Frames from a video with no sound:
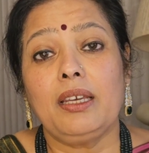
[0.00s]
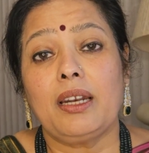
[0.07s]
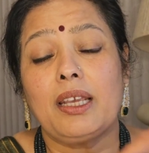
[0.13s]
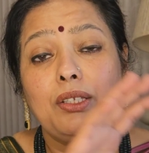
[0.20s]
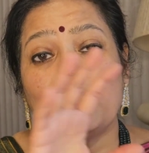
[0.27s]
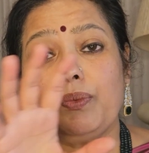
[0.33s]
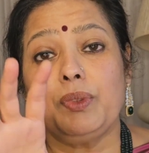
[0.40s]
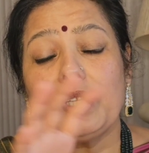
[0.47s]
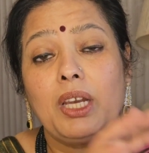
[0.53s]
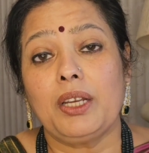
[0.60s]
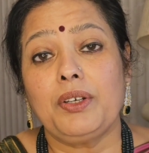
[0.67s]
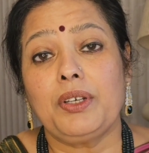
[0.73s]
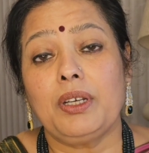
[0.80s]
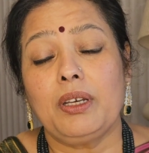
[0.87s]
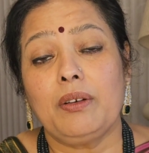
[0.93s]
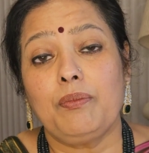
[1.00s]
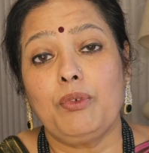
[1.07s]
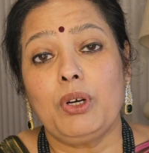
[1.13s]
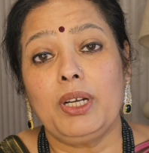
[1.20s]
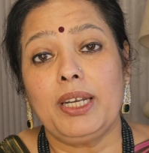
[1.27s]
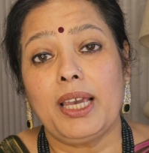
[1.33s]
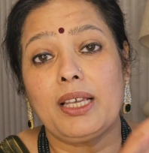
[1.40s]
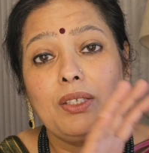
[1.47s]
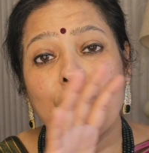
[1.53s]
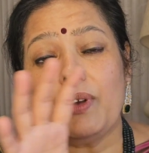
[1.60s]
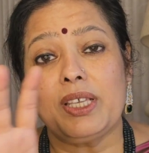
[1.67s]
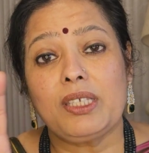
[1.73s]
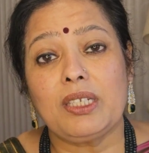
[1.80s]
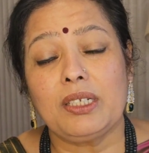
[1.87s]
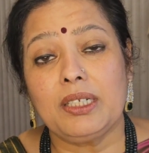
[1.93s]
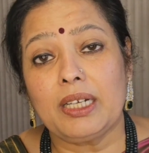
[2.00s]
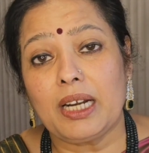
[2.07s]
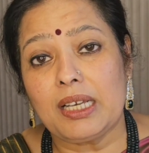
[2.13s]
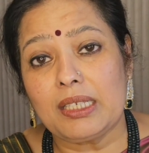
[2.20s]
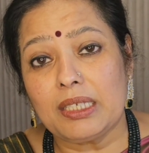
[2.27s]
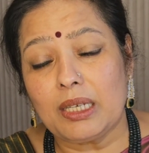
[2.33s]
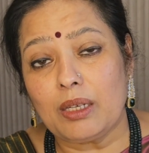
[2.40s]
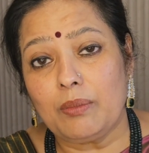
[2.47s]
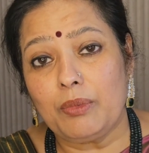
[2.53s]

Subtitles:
rest of the world has Western classical.